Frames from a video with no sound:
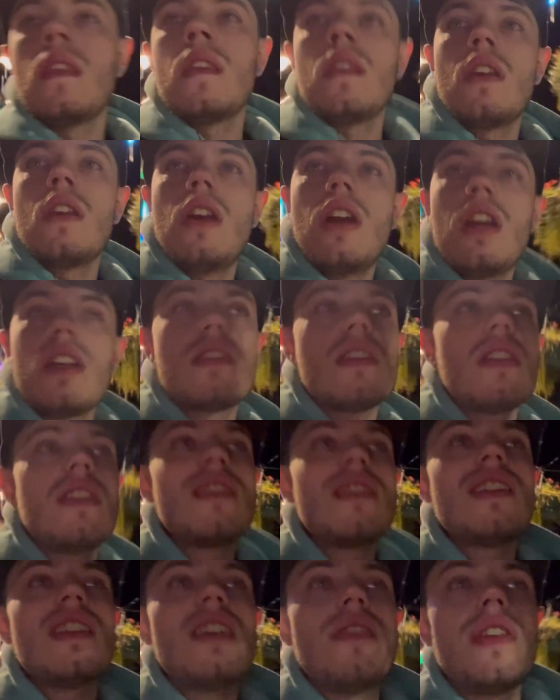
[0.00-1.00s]
Alright, so the
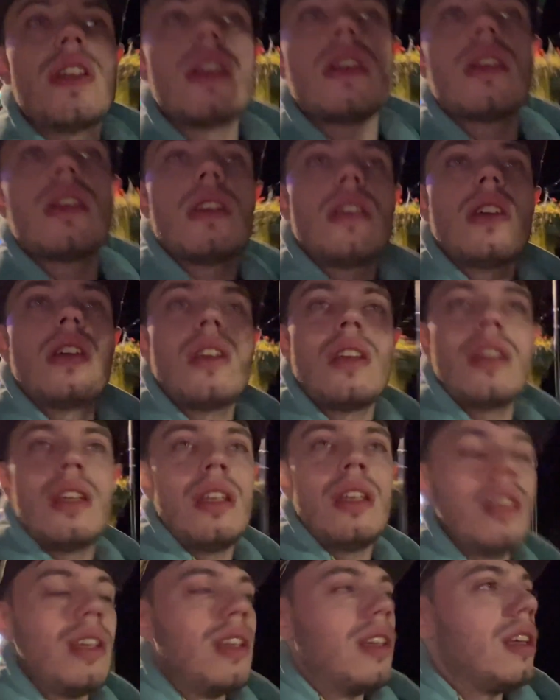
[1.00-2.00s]
Civic
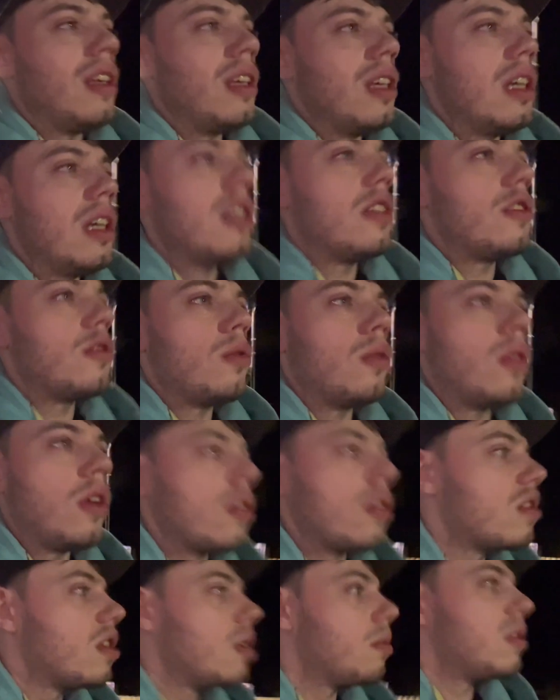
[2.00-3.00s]
is all
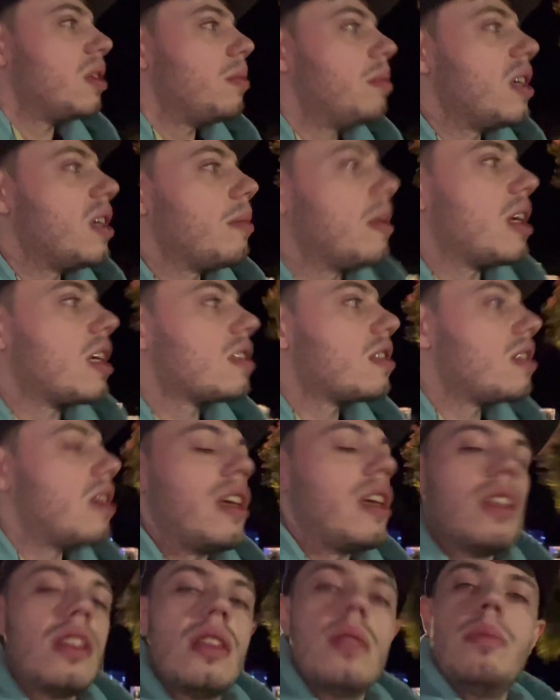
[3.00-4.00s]
locked up with the BMX
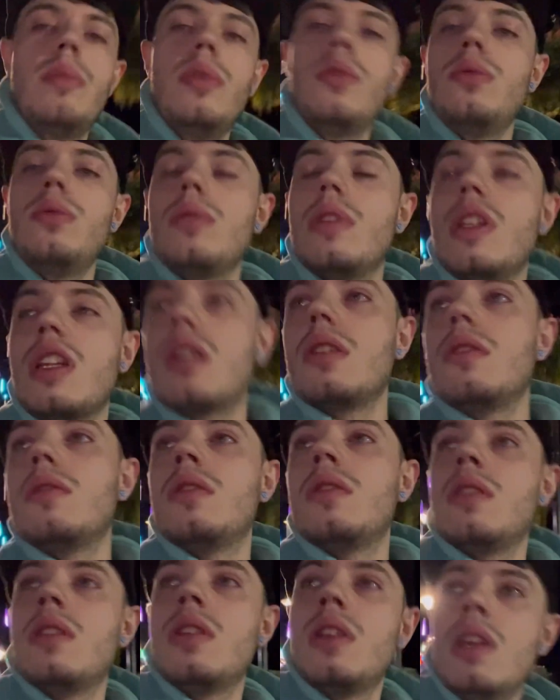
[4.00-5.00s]
in the boot now.
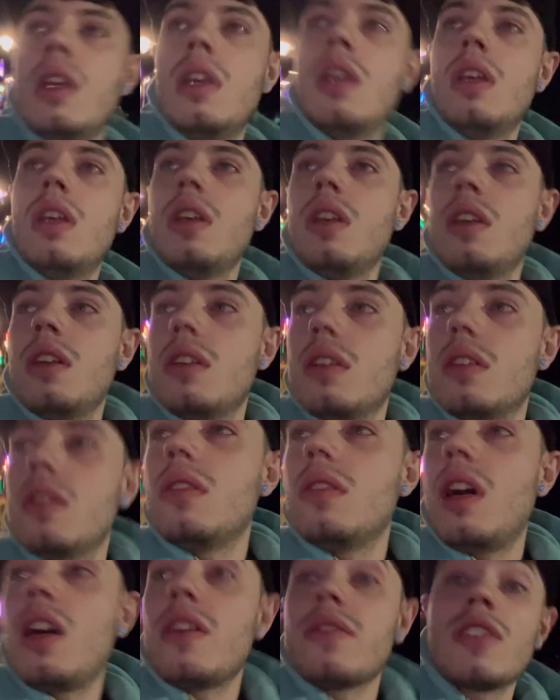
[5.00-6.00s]

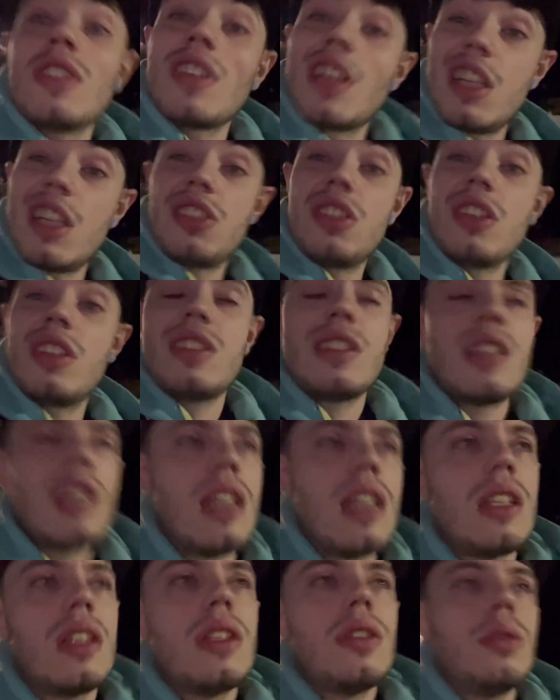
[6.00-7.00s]
After, I guess you could say,
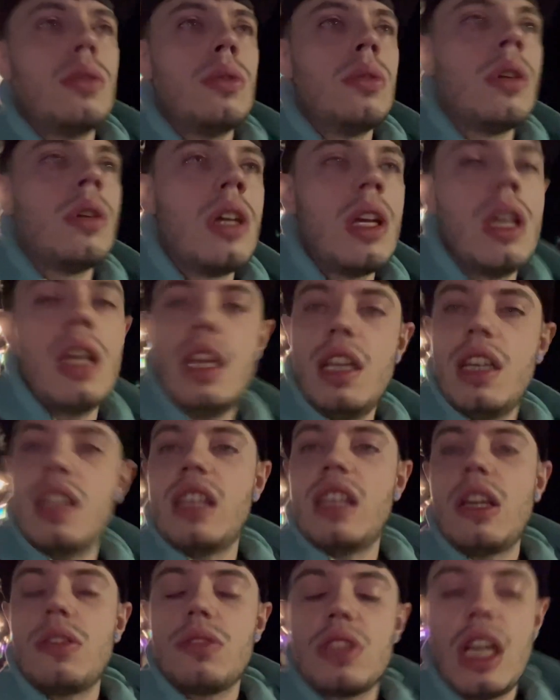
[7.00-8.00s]
a little in and
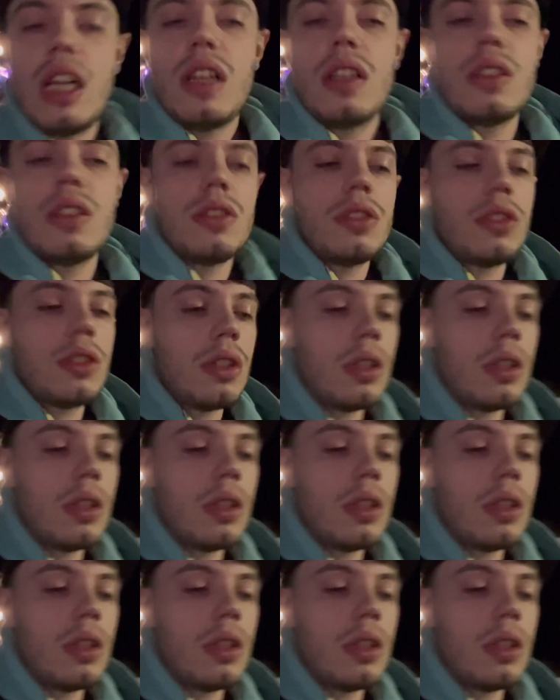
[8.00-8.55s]
out challenge.